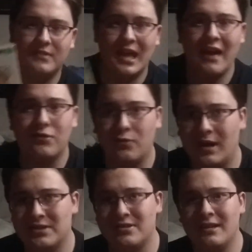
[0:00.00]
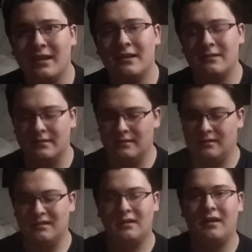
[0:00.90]
Haven't watched it yet.
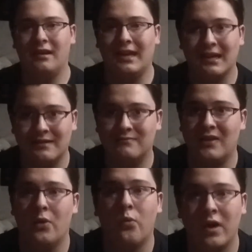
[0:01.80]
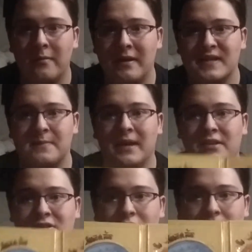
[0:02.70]
Again, it won Best
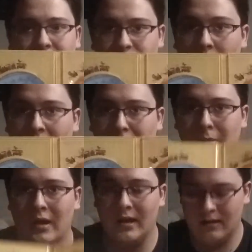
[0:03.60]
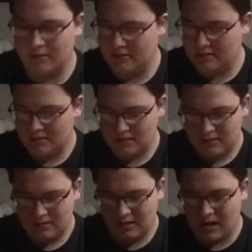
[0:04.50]
Picture. That's why I bought it.
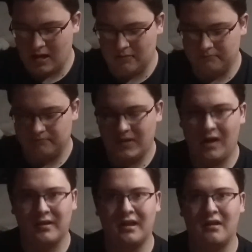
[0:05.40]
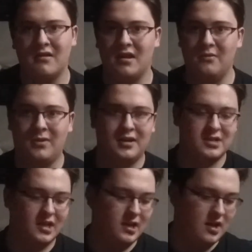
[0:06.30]
I'll get around to
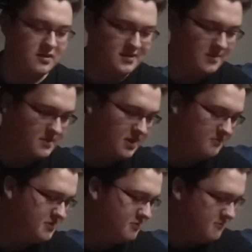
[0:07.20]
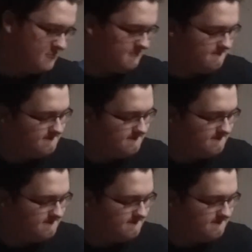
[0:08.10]
watching it here sometime soon.